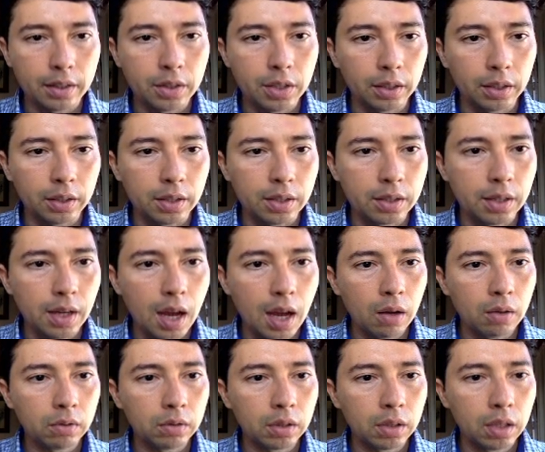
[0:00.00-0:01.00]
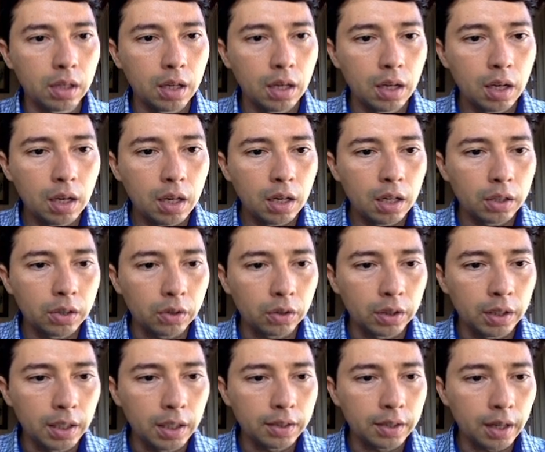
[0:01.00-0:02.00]
check this out. So
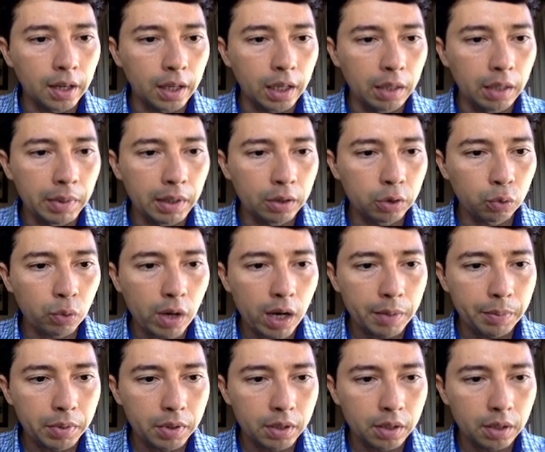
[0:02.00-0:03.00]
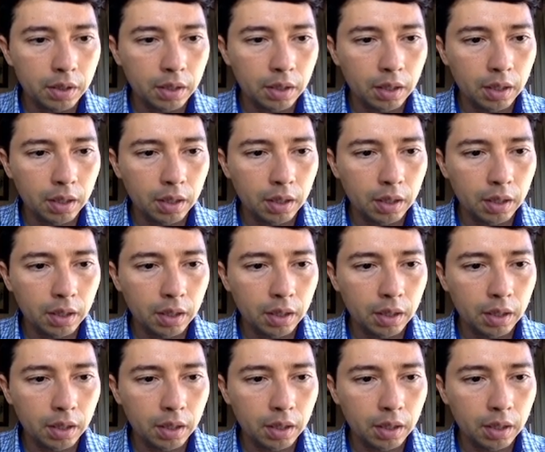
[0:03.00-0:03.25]
these are email swipes.